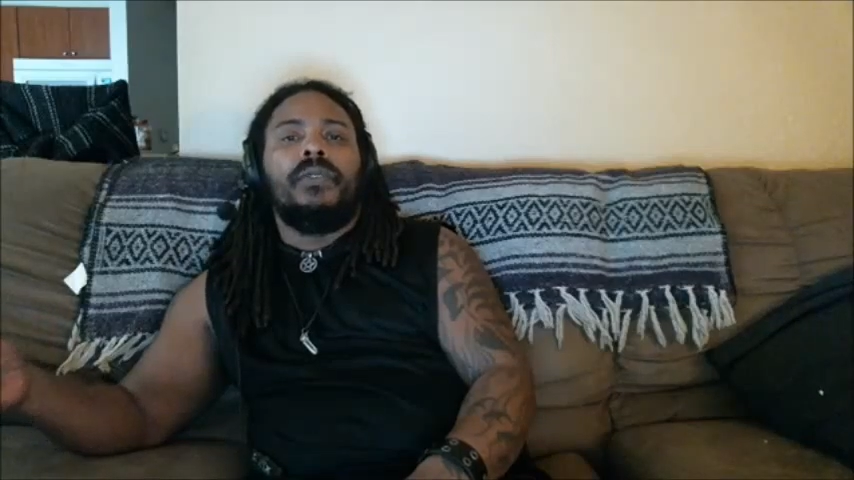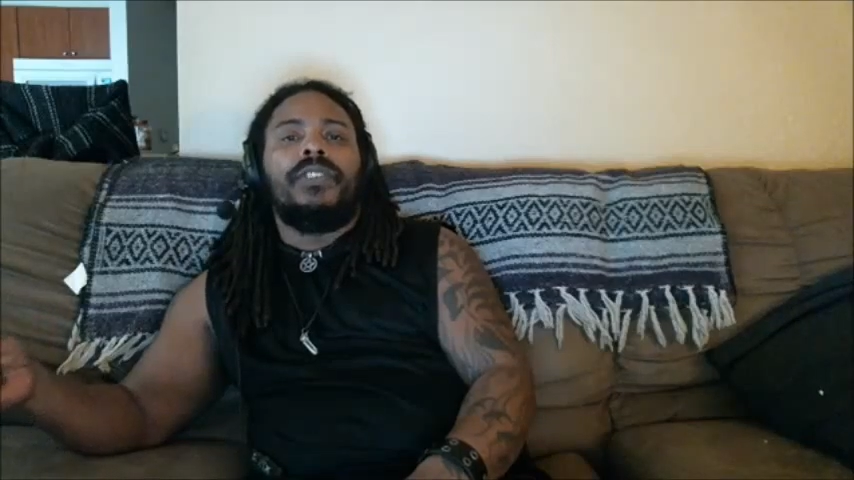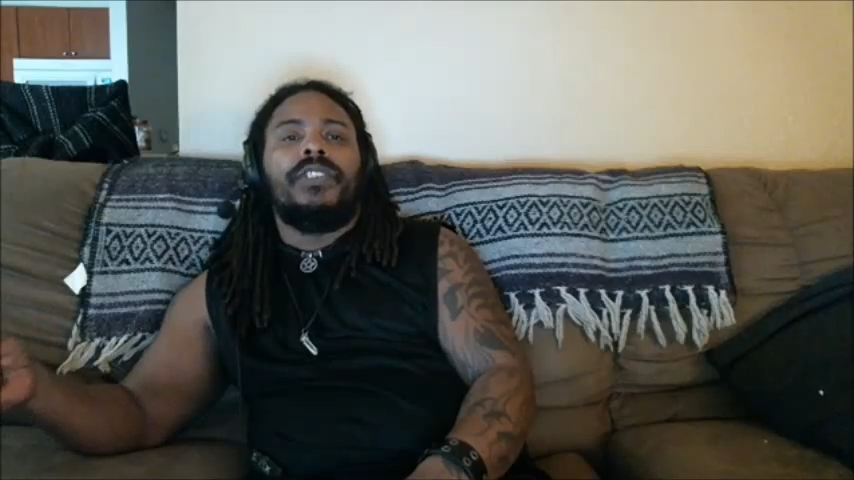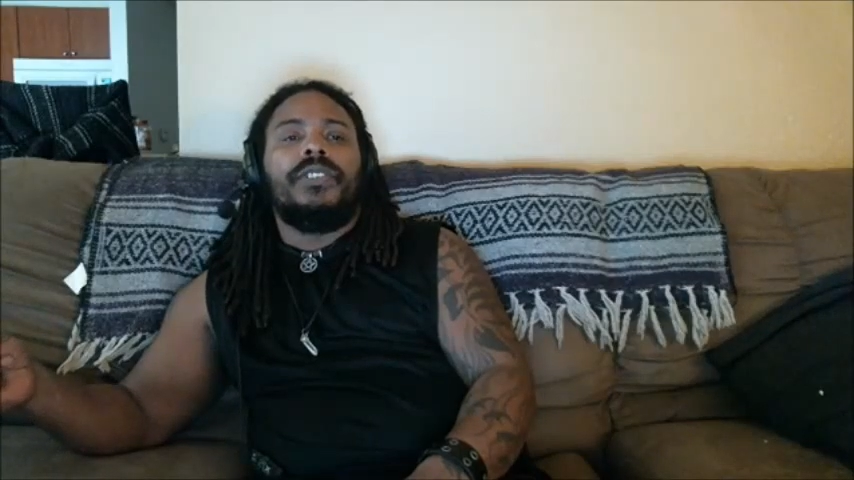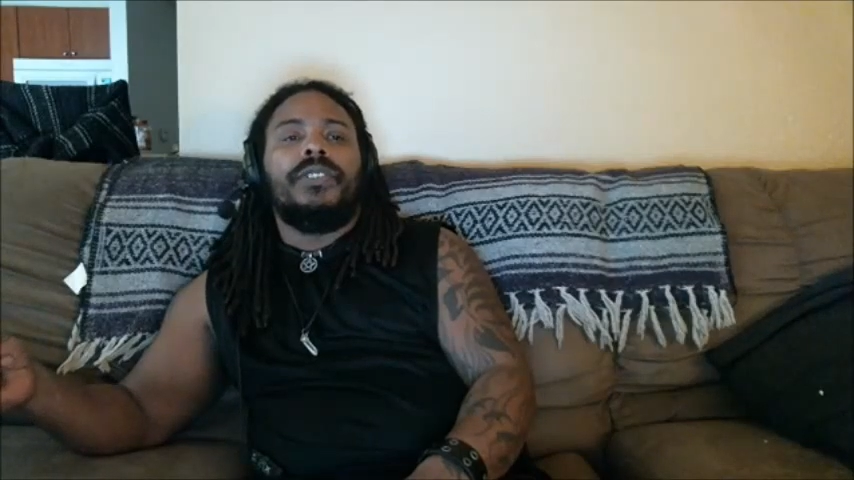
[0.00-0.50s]

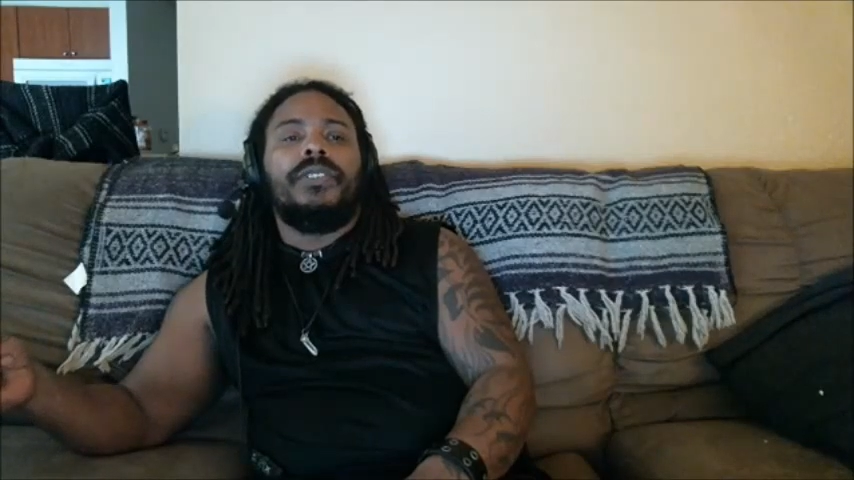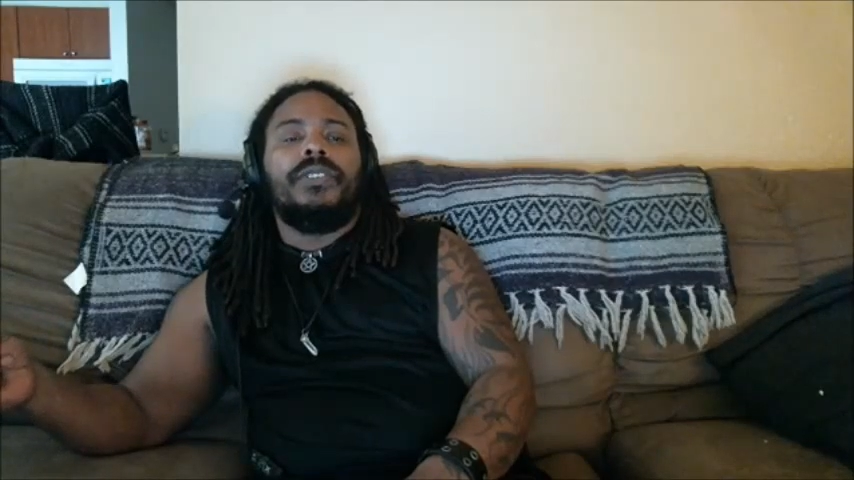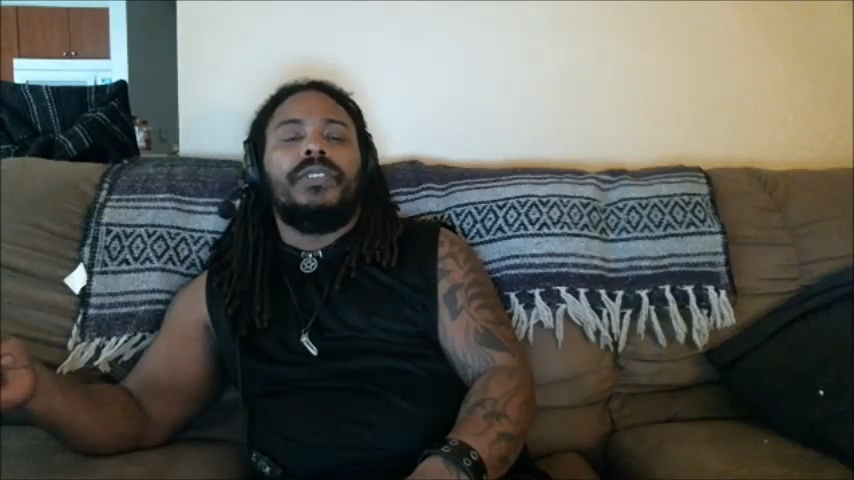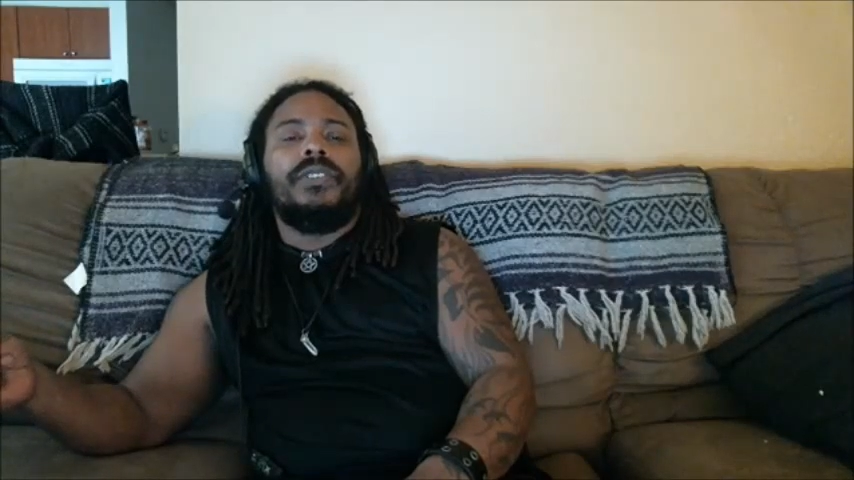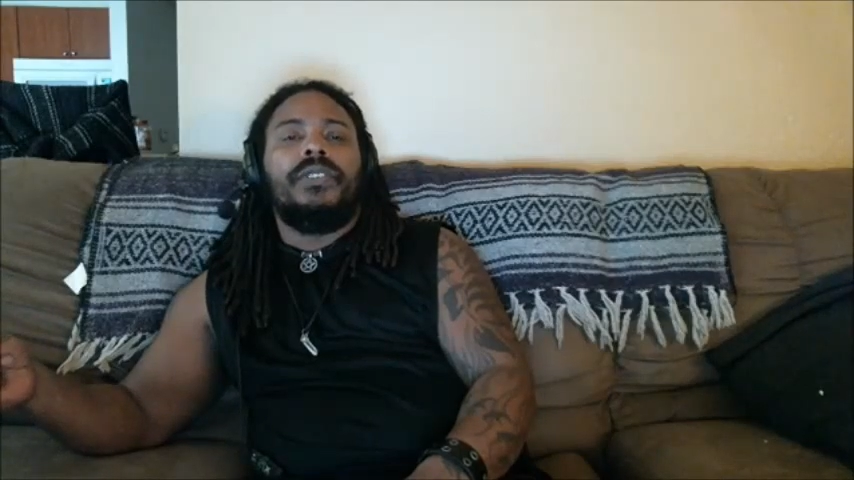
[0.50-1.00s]

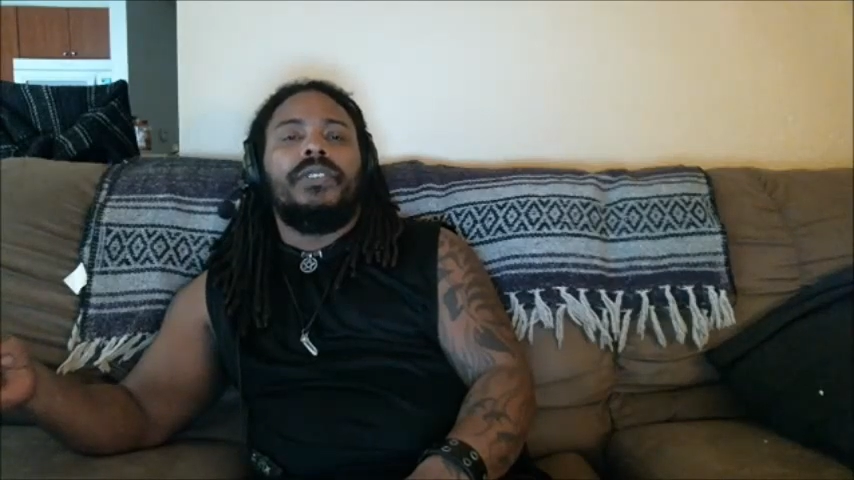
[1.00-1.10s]
use